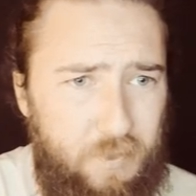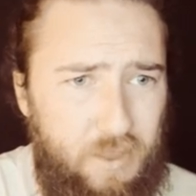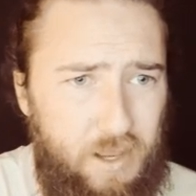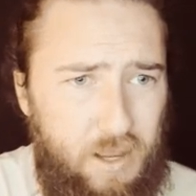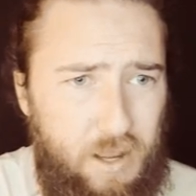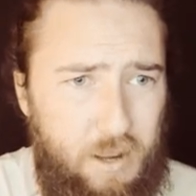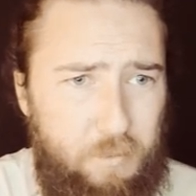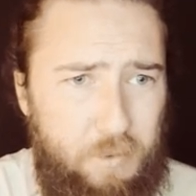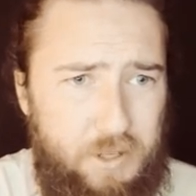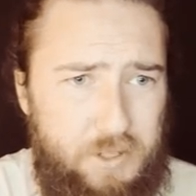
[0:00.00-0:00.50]

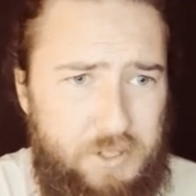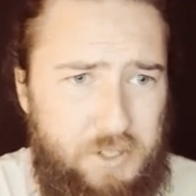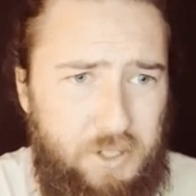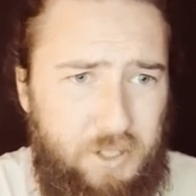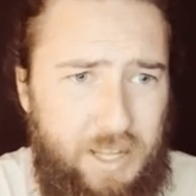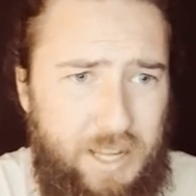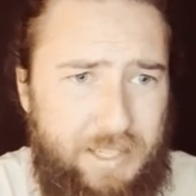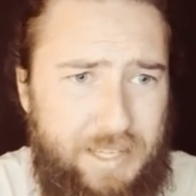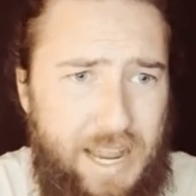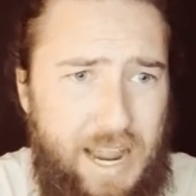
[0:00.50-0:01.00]
I'm going to
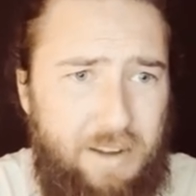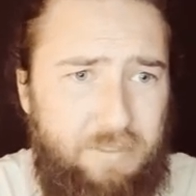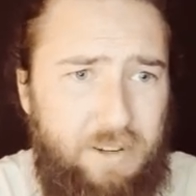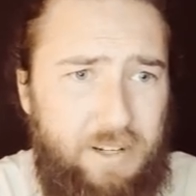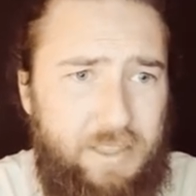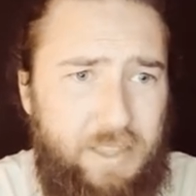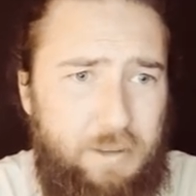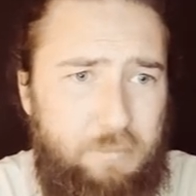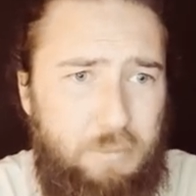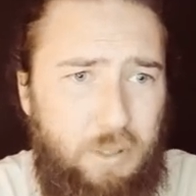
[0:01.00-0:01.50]
select
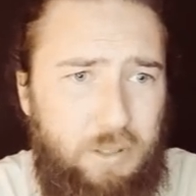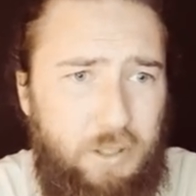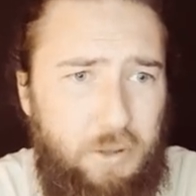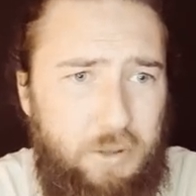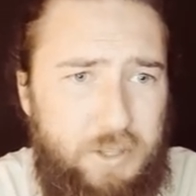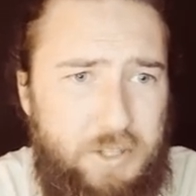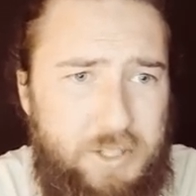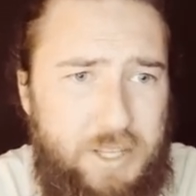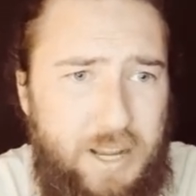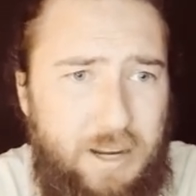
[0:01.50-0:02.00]
everything below
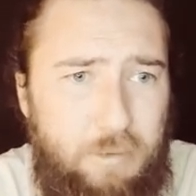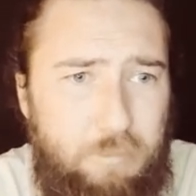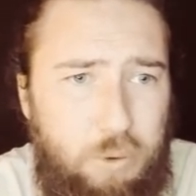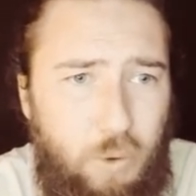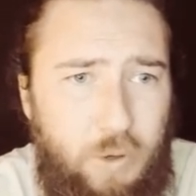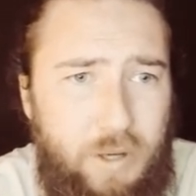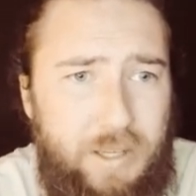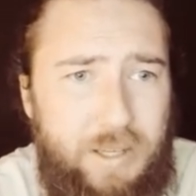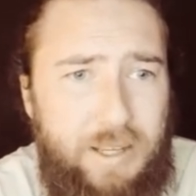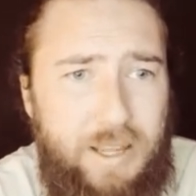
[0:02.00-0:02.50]
the center
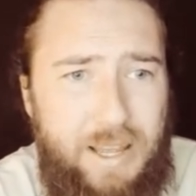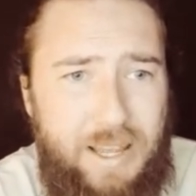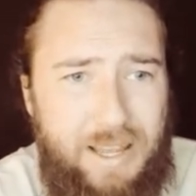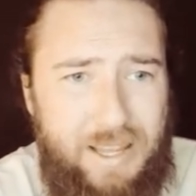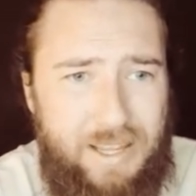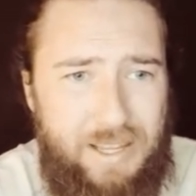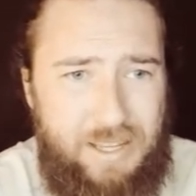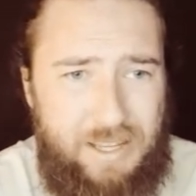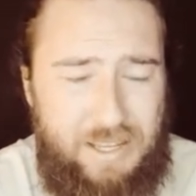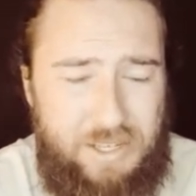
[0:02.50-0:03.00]
point
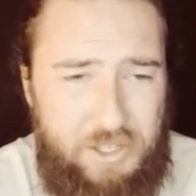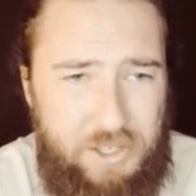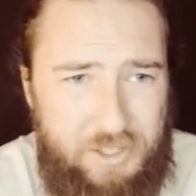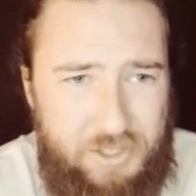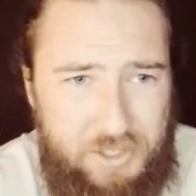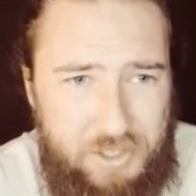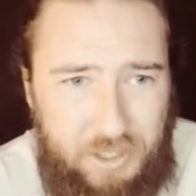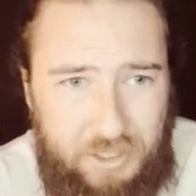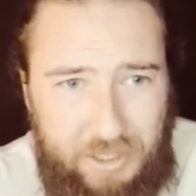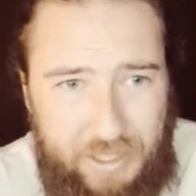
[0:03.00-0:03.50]
and
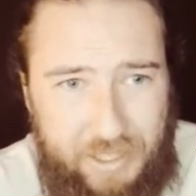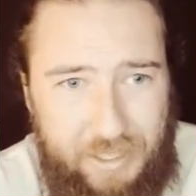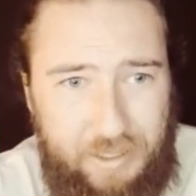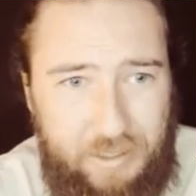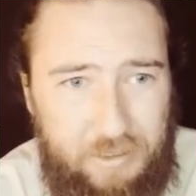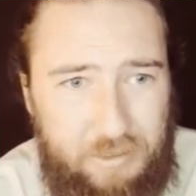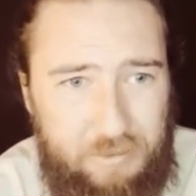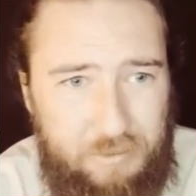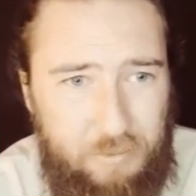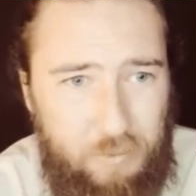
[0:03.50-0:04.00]
just delete
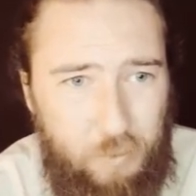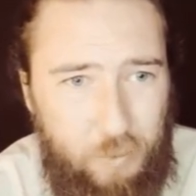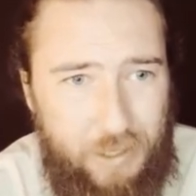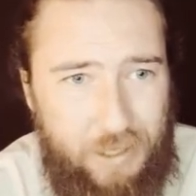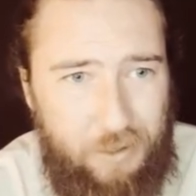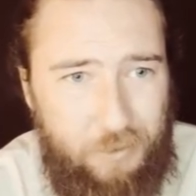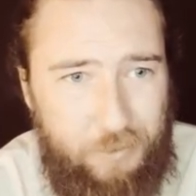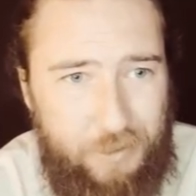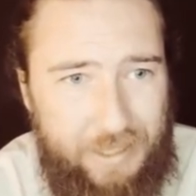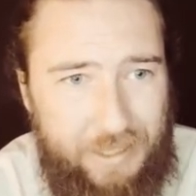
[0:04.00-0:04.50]
it. We
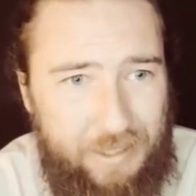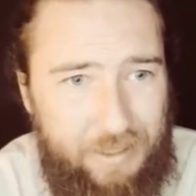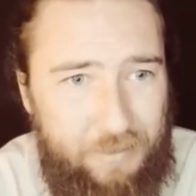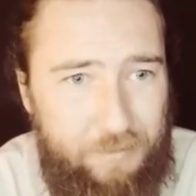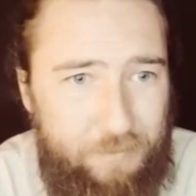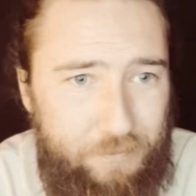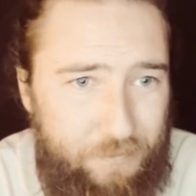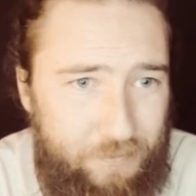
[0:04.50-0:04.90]
don't need it.